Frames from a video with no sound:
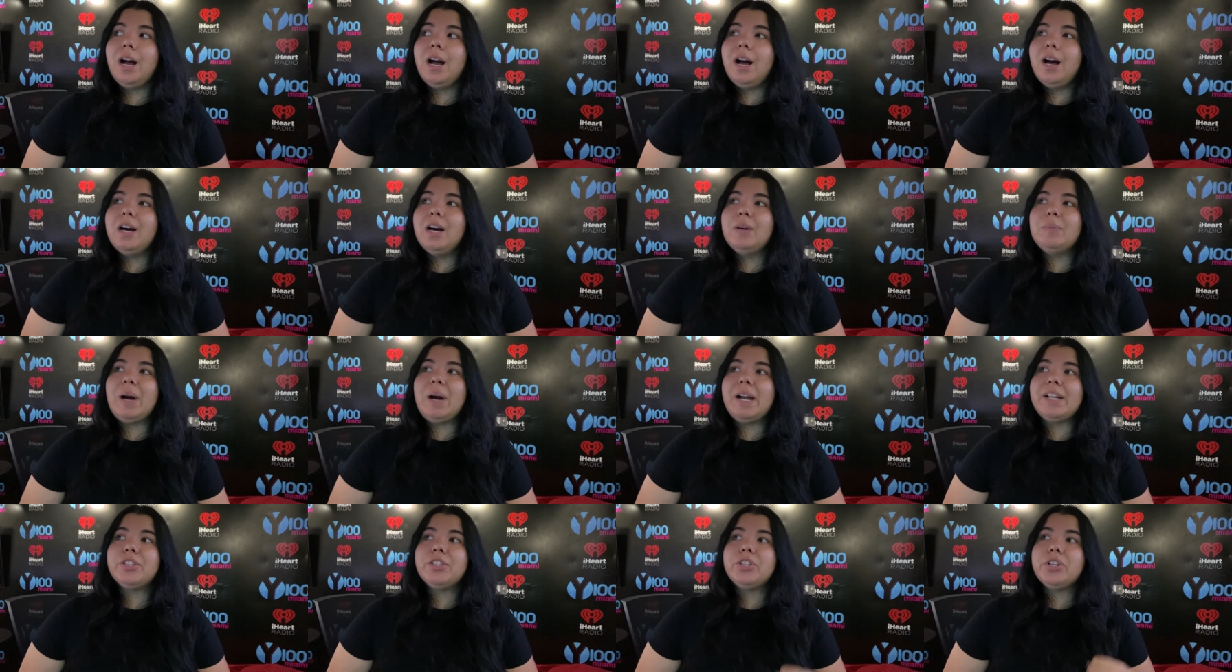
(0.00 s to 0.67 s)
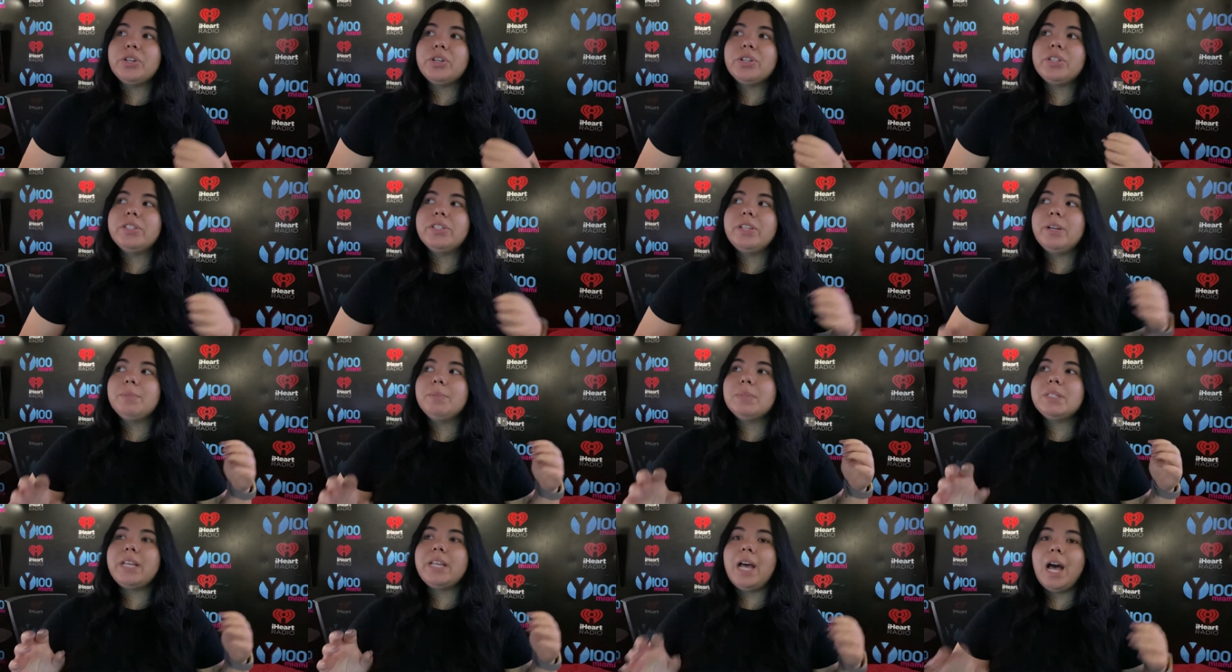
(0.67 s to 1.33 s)
I took
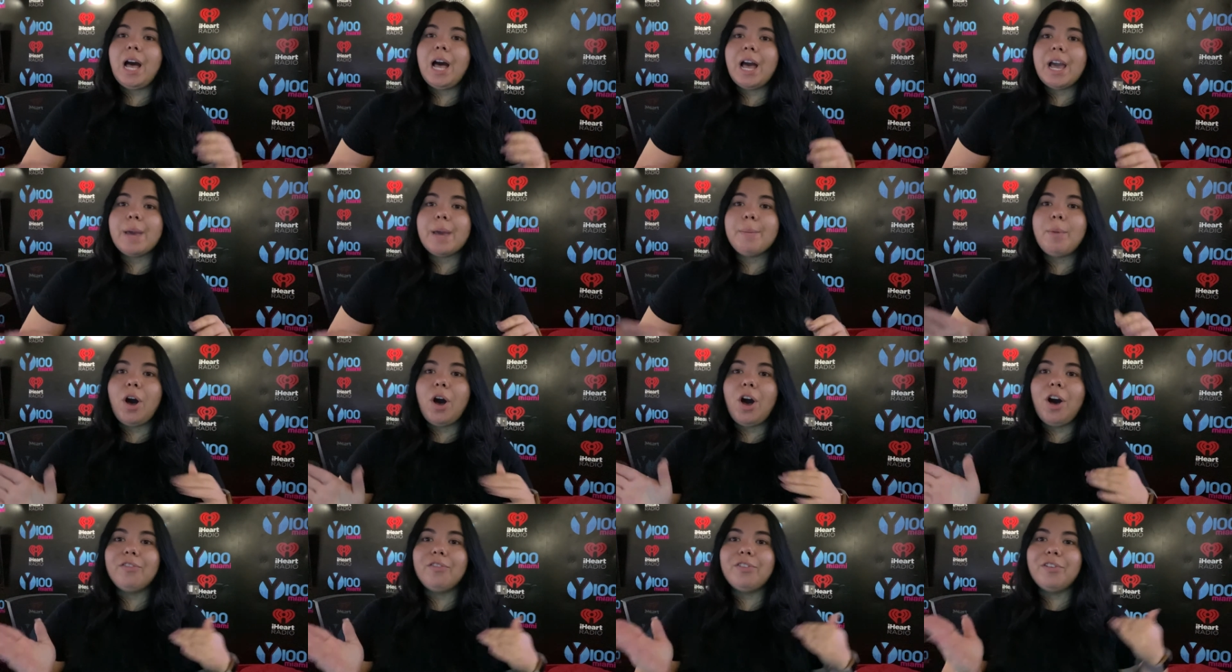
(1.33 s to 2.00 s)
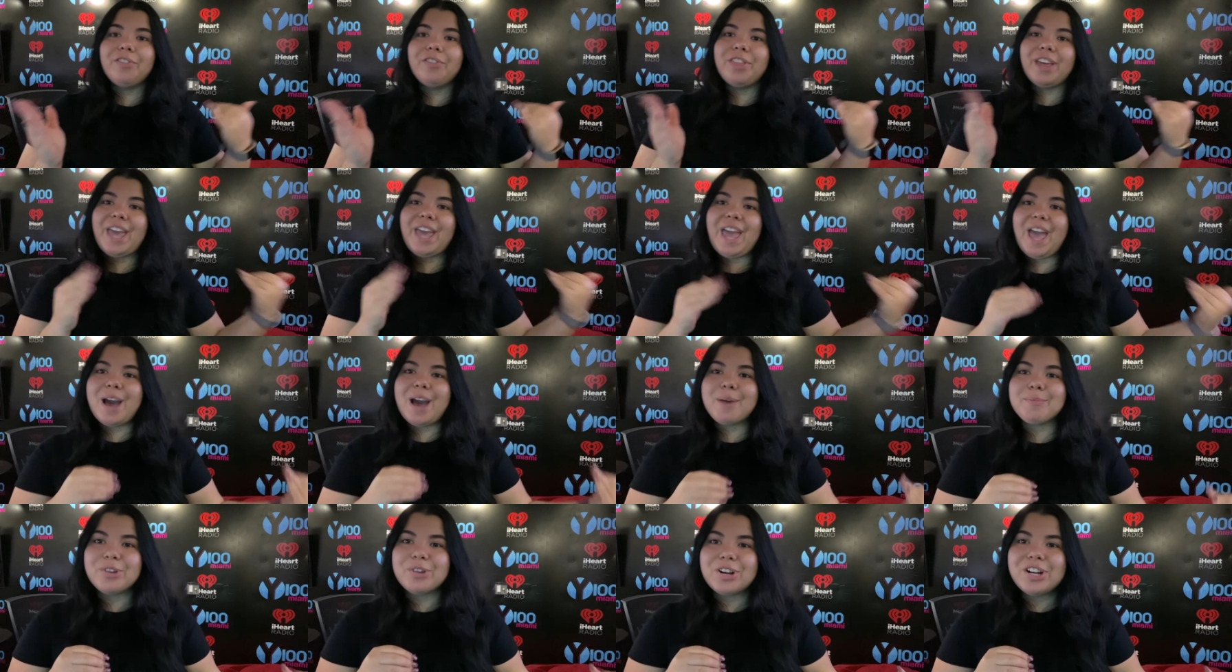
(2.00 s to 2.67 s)
some time off of the
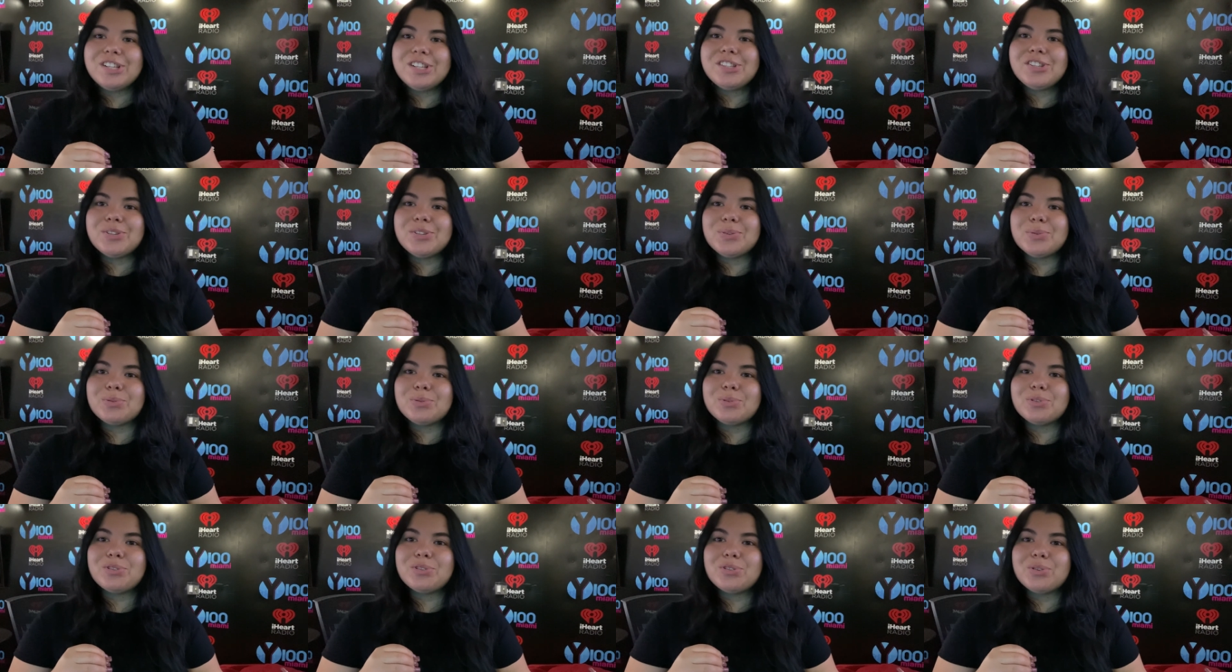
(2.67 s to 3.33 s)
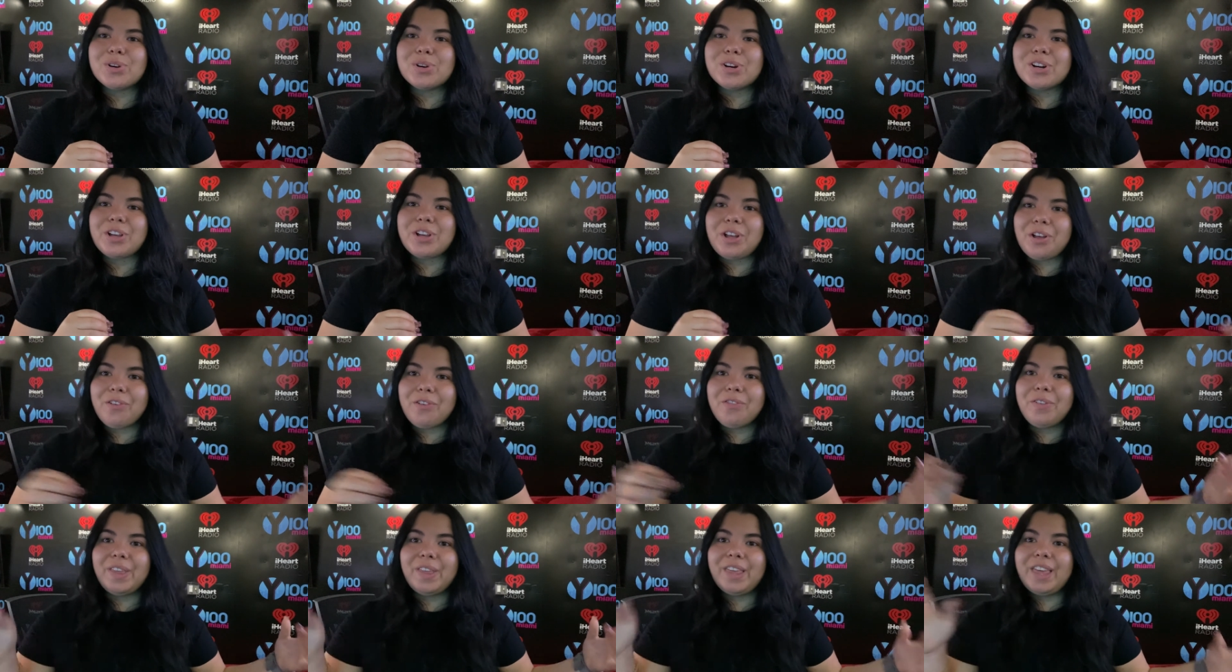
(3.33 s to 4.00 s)
camera to sort
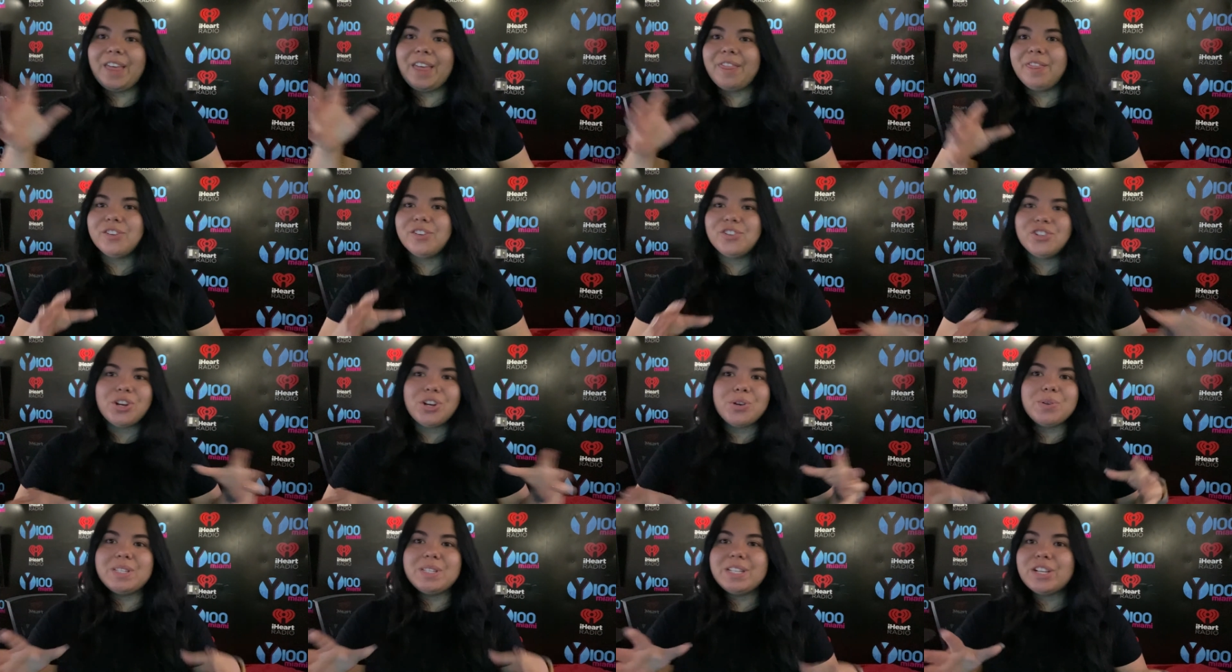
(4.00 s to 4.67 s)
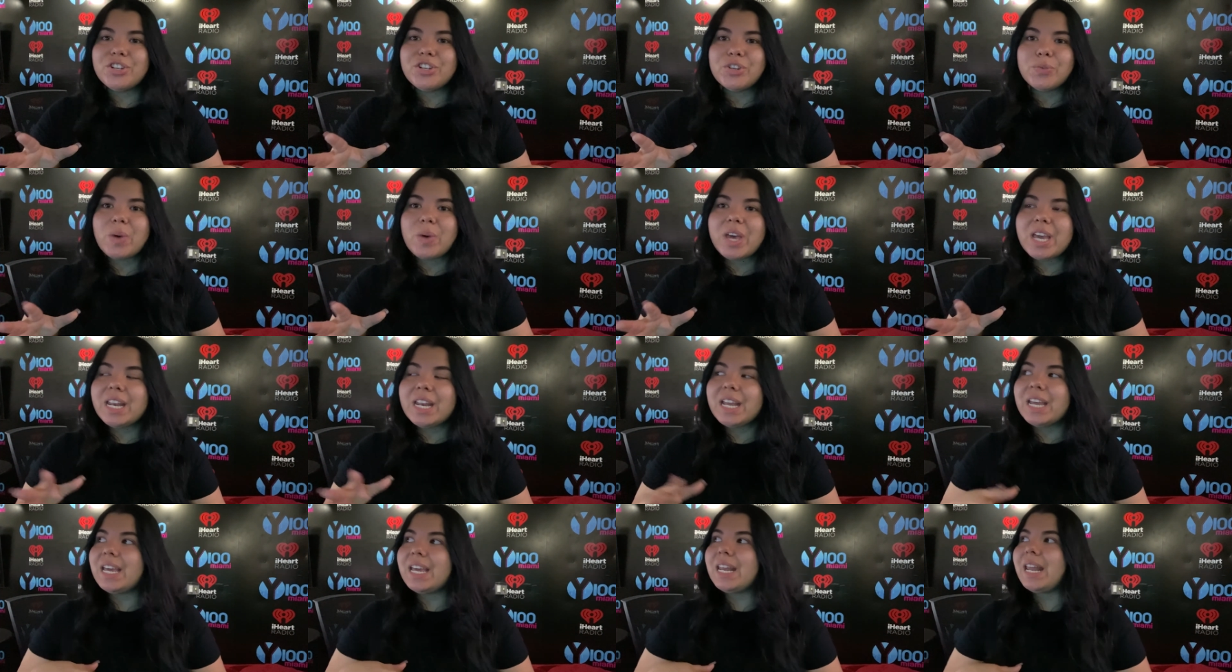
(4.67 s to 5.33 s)
of get the show
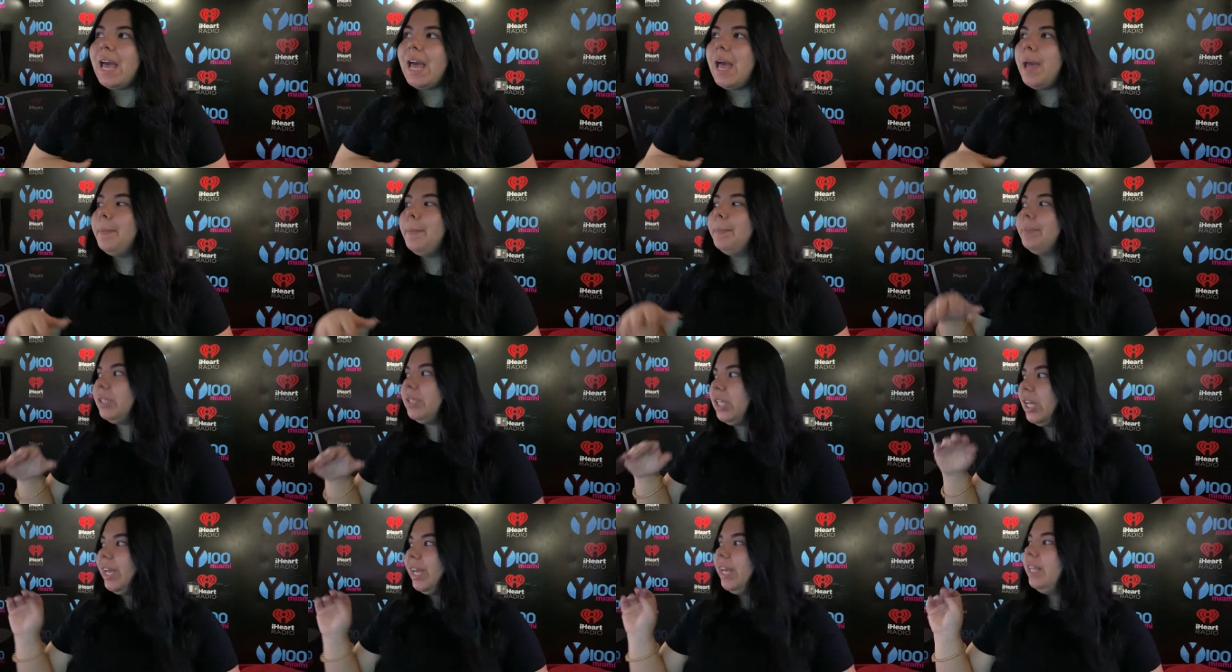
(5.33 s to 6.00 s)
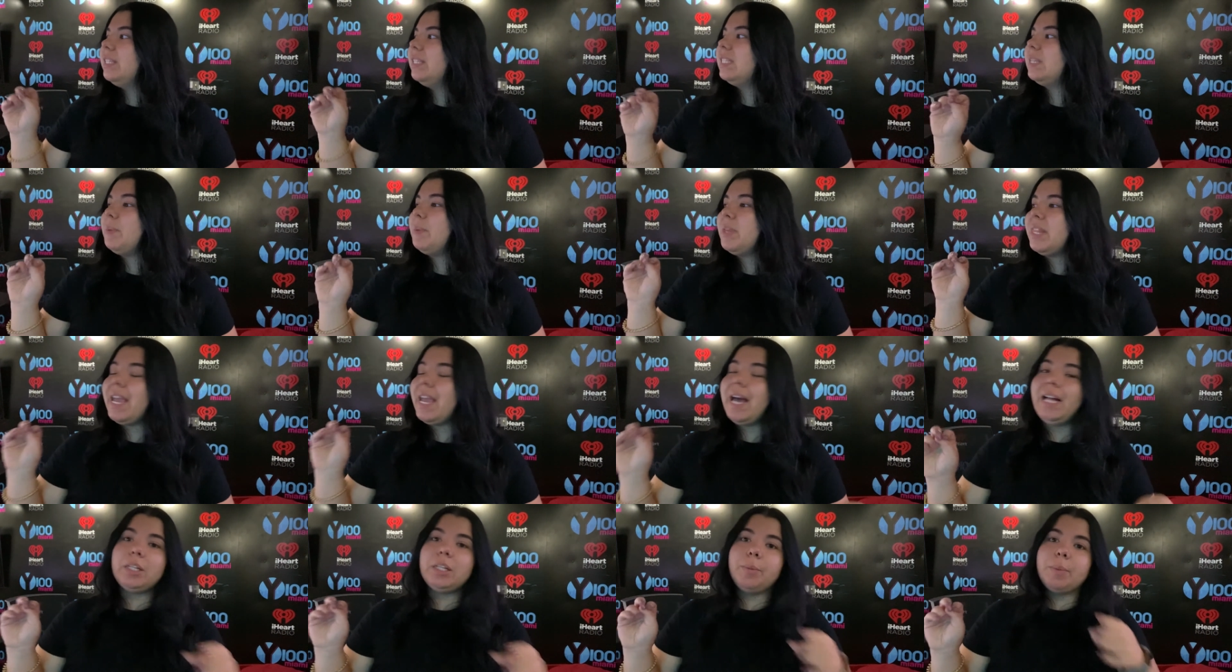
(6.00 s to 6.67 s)
situated and plug in some of
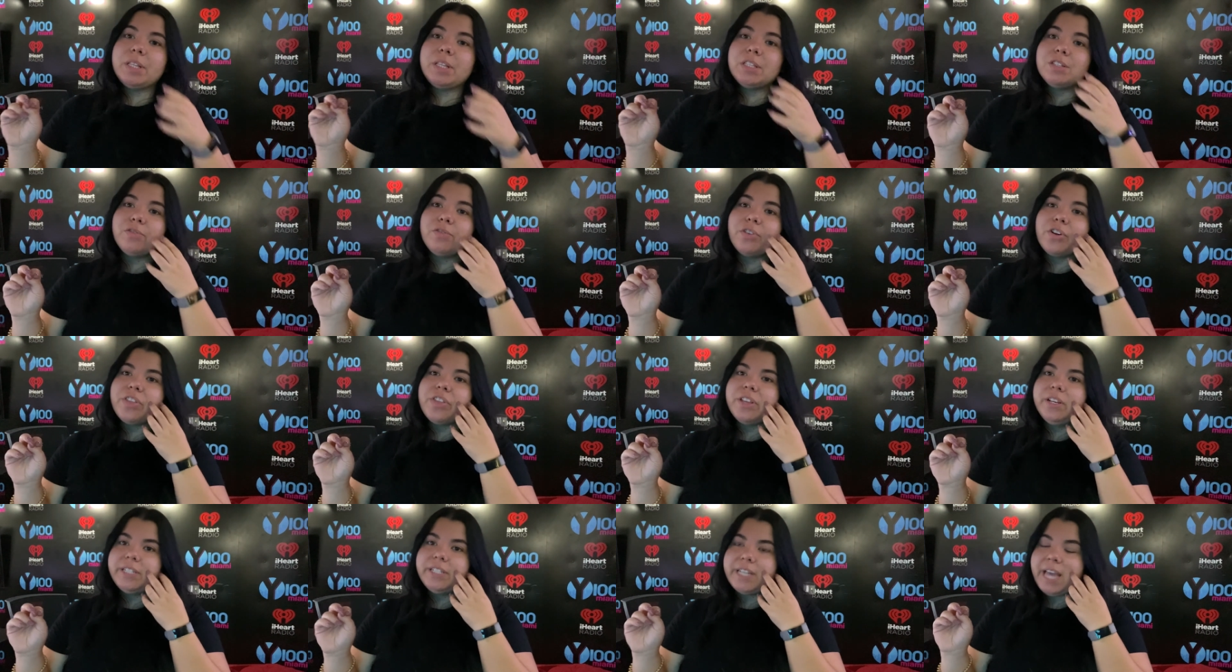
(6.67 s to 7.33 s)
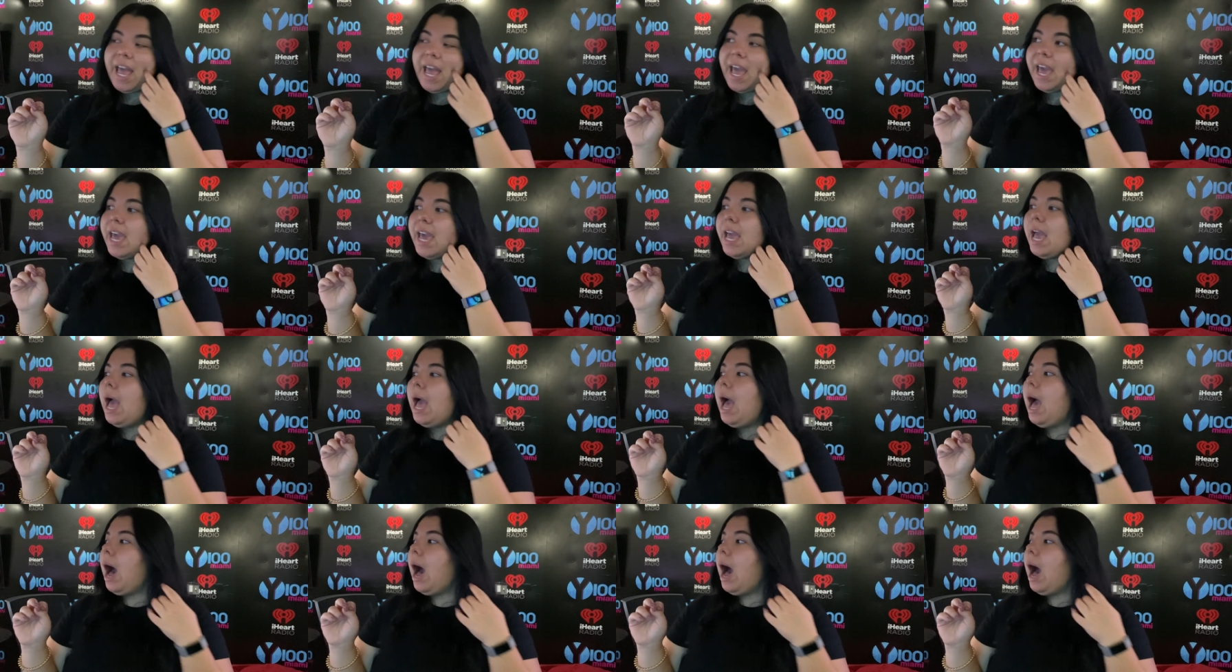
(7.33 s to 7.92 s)
the elements for the day.